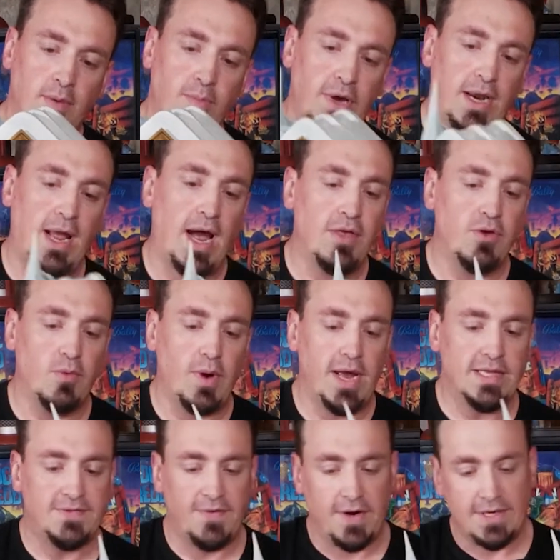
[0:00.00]
But either way,
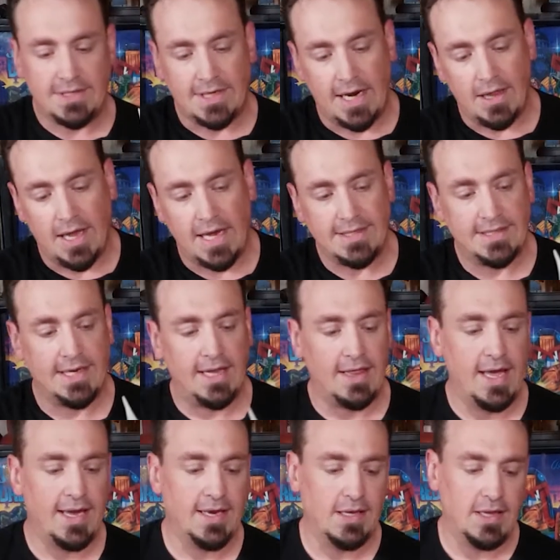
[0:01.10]
it's very stylized and I
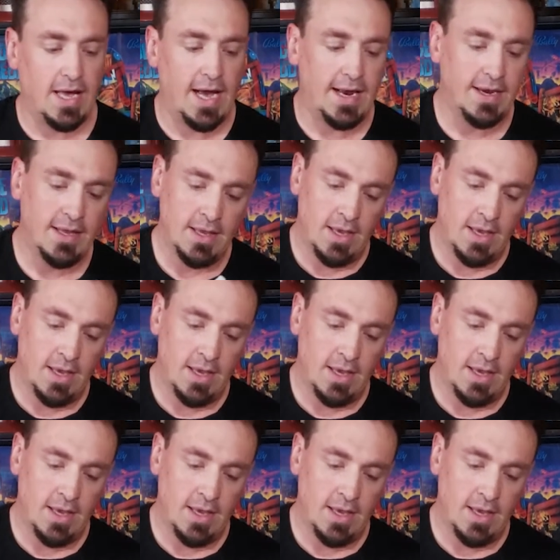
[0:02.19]
like it a lot.